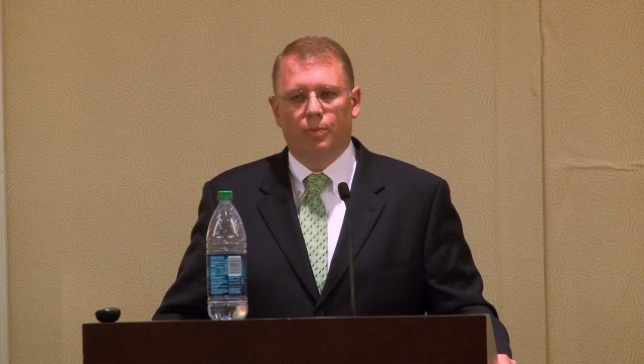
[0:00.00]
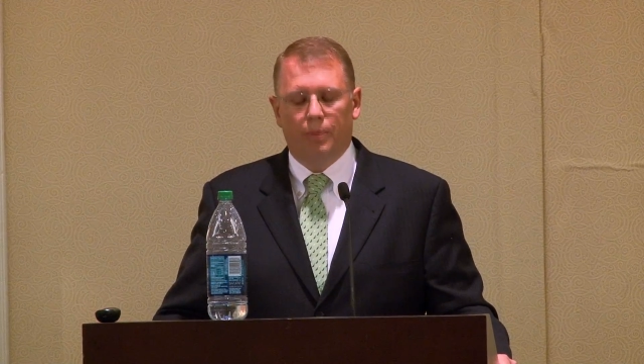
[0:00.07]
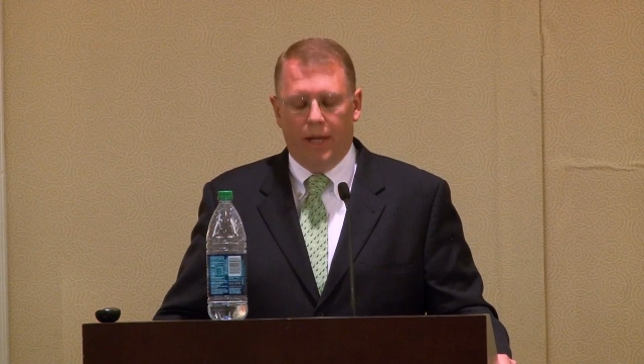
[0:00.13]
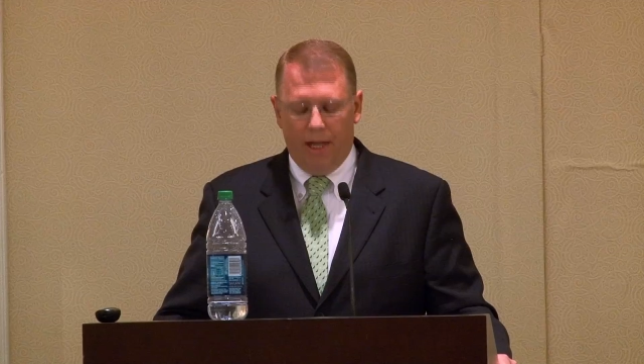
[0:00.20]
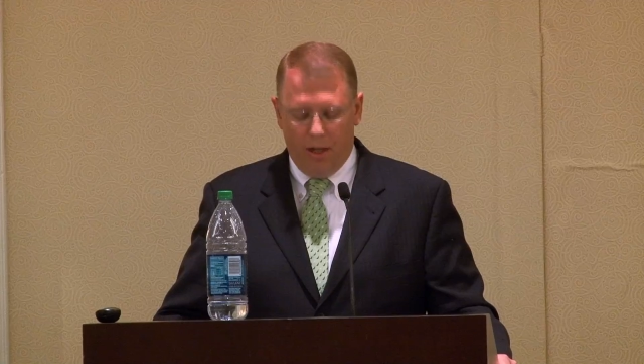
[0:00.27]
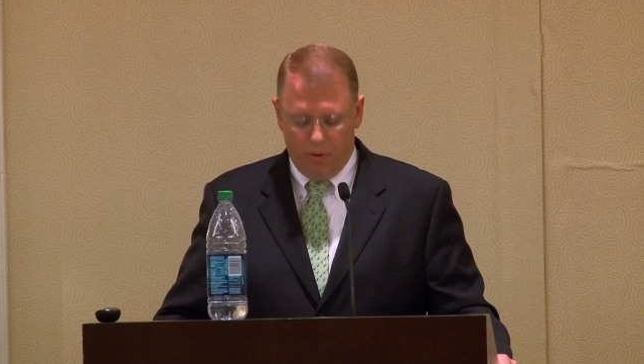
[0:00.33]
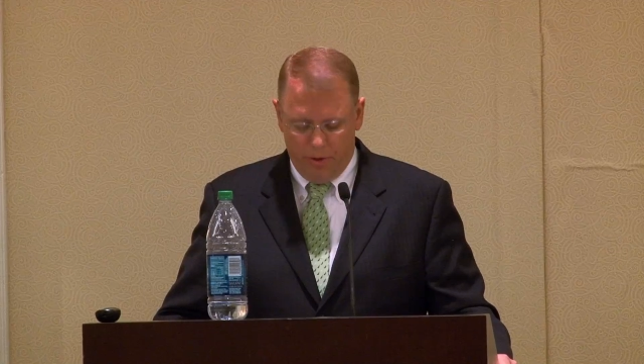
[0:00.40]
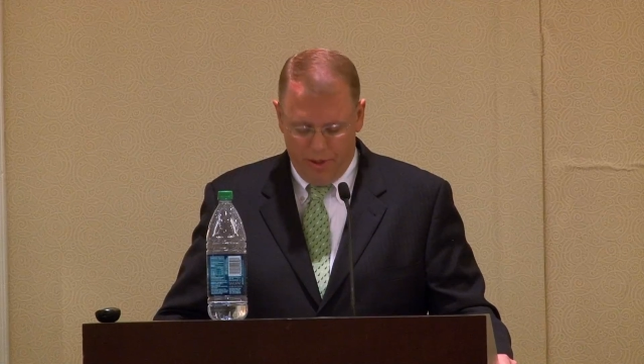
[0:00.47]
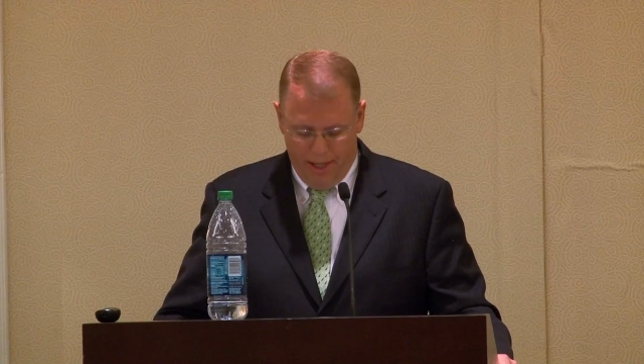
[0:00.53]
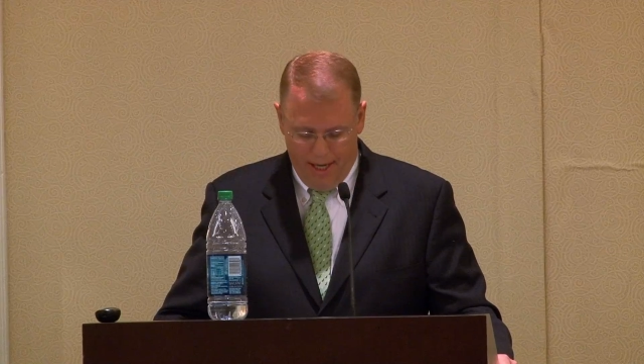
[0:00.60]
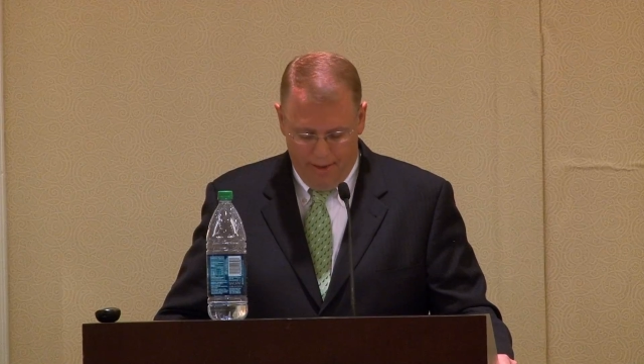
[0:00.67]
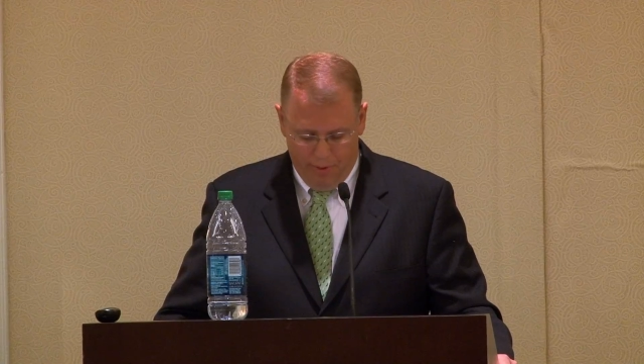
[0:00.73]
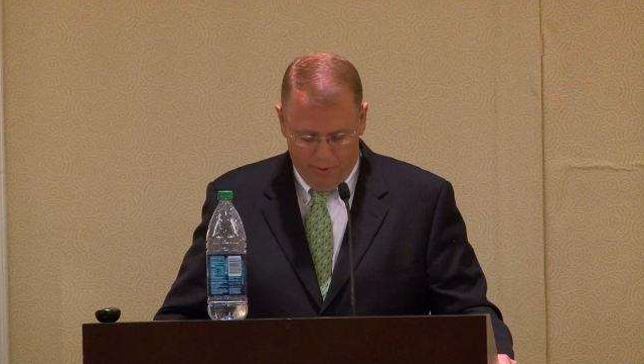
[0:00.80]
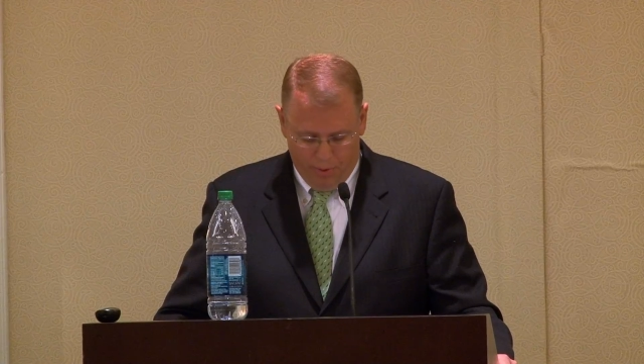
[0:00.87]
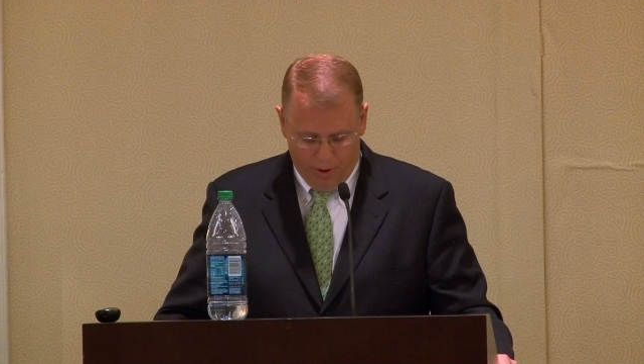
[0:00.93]
pay or
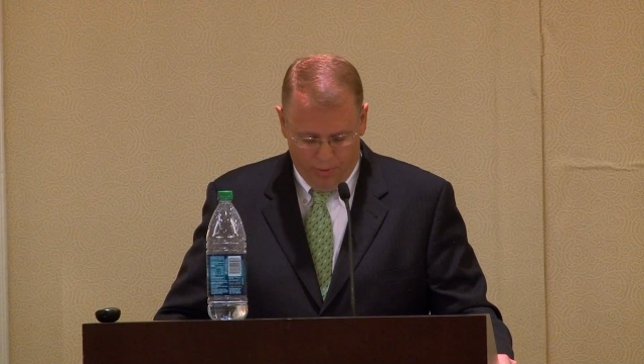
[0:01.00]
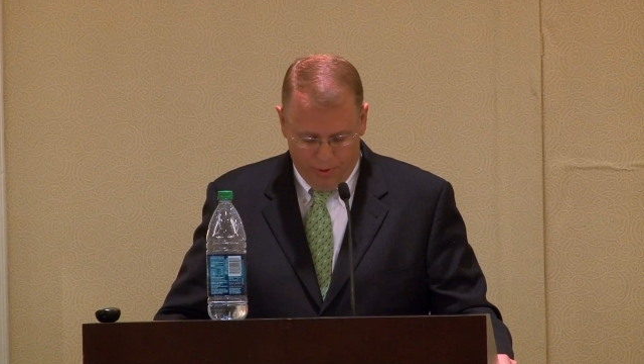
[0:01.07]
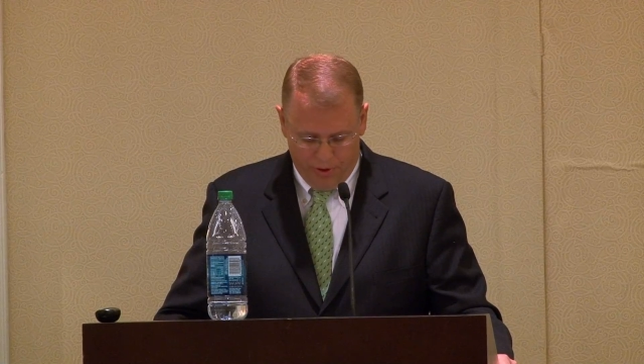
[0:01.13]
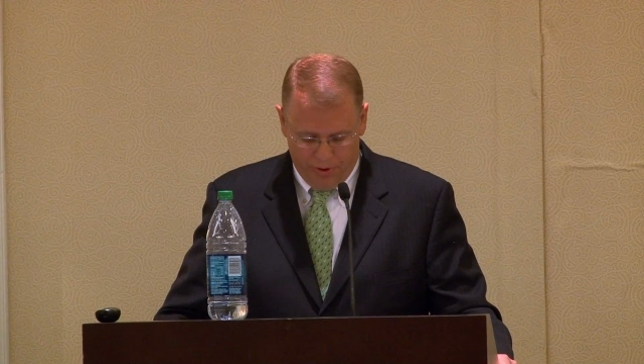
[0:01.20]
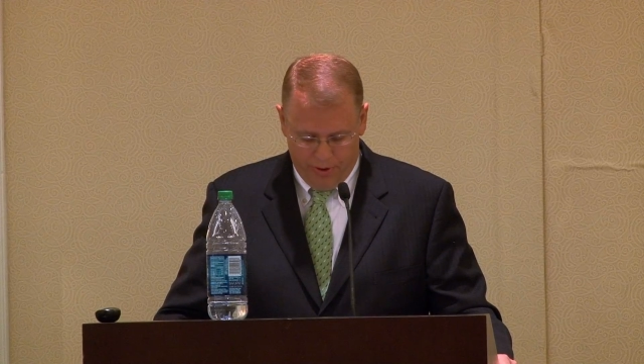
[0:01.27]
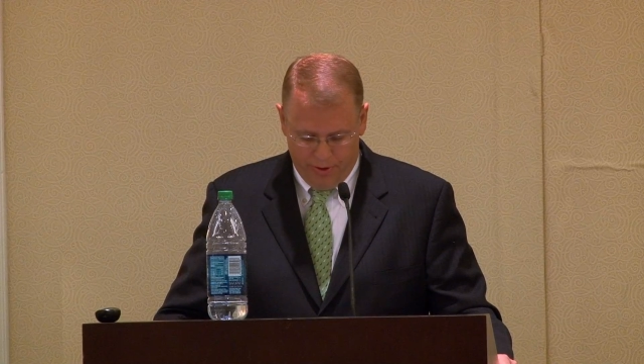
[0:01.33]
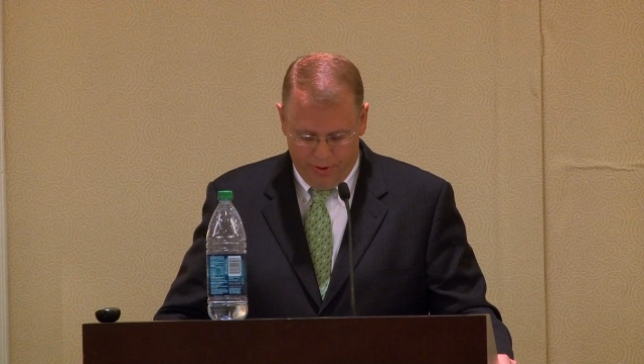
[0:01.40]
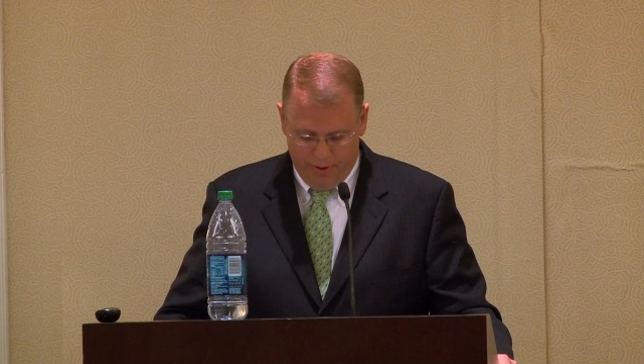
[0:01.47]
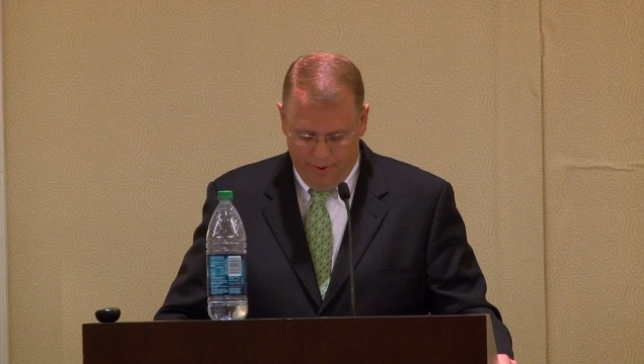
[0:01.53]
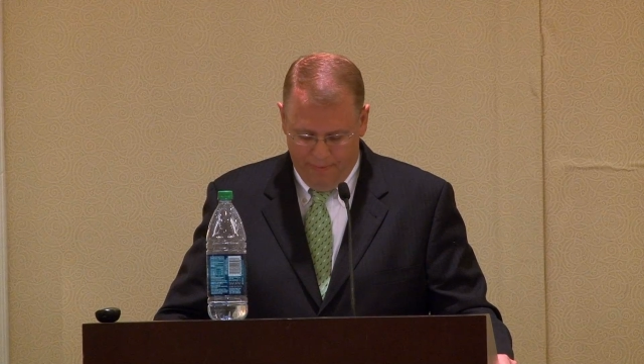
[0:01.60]
retirement purposes.